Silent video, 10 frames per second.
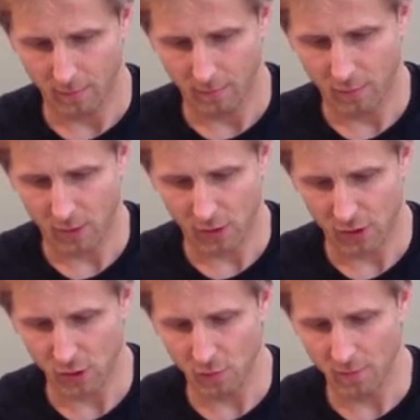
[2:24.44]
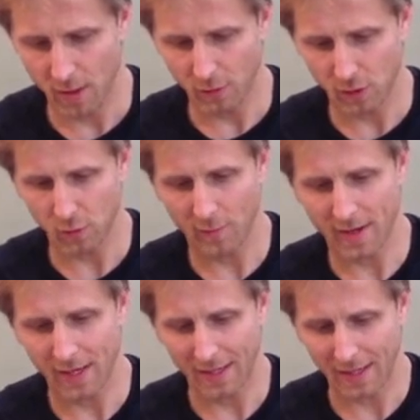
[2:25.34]
but soon melts when we
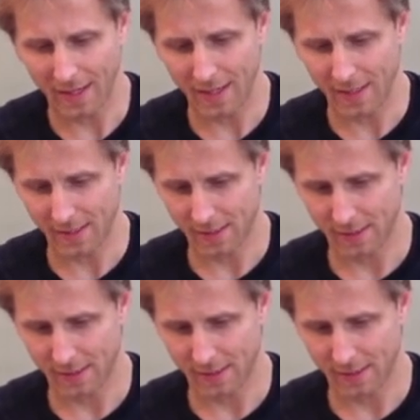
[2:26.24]
add a little heat.